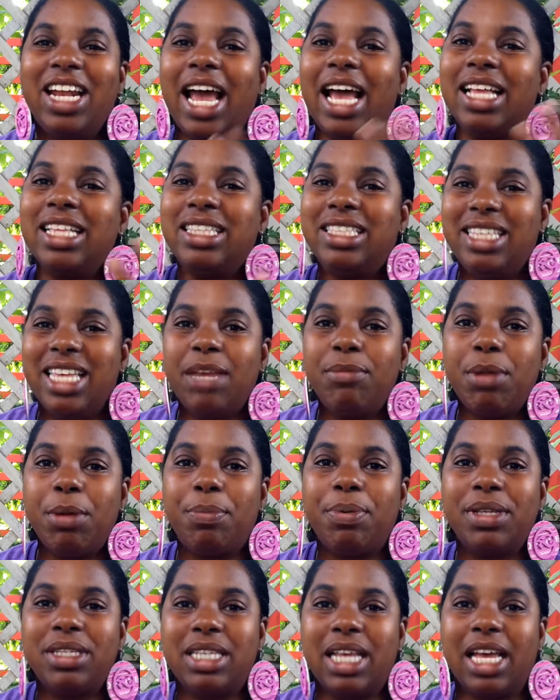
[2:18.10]
Not demon
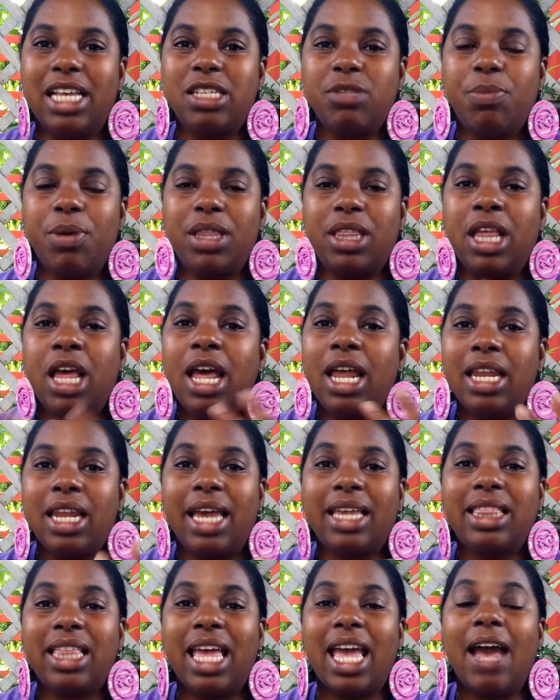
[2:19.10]
possessed, but
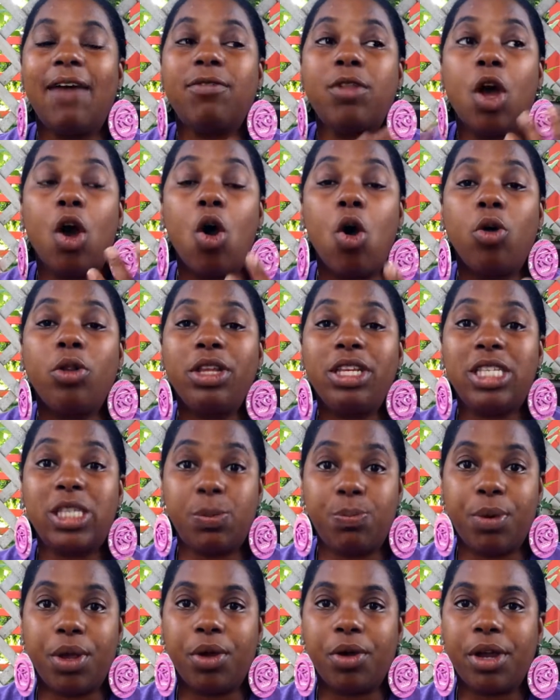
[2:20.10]
like they have the Holy
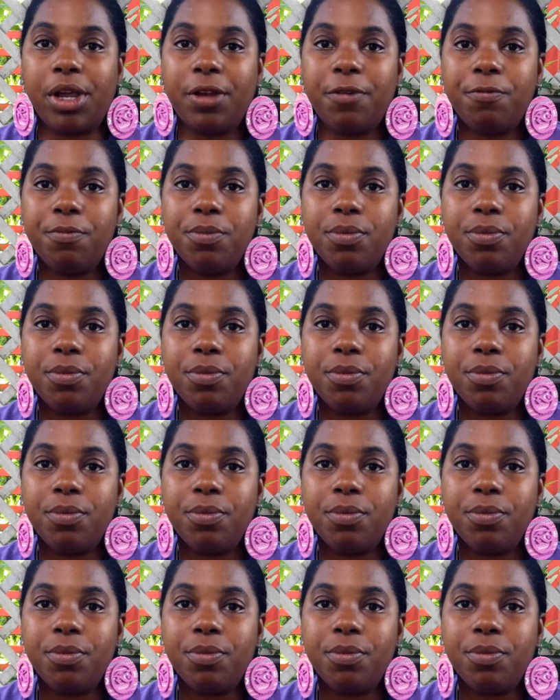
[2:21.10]
Spirit.